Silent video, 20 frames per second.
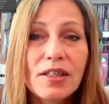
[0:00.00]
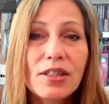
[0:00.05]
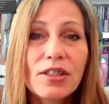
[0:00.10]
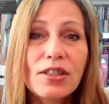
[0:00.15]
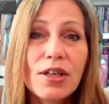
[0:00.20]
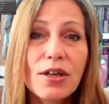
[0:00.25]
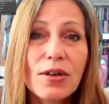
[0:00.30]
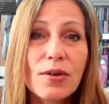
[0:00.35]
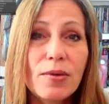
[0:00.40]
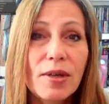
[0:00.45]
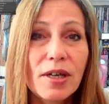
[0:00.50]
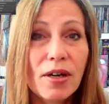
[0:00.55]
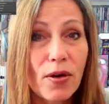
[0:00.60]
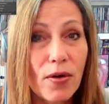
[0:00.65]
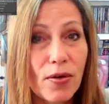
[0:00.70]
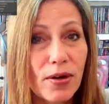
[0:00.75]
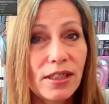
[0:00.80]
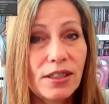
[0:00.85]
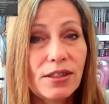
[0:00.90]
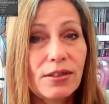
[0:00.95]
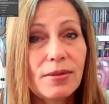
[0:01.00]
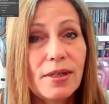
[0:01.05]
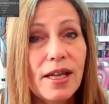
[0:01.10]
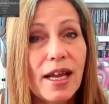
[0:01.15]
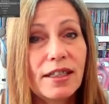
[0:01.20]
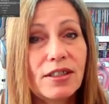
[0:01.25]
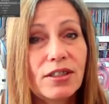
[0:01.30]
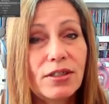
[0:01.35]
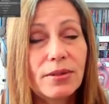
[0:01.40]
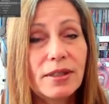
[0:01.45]
So we're going to
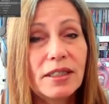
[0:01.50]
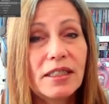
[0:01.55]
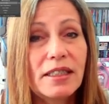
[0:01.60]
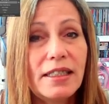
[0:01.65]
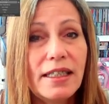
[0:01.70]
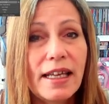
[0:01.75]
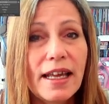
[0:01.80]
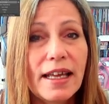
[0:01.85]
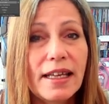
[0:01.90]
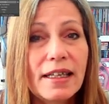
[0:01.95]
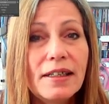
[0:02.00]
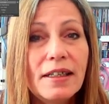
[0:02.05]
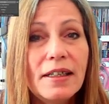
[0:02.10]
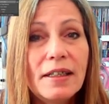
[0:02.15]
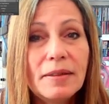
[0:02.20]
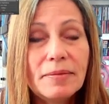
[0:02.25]
react to it today.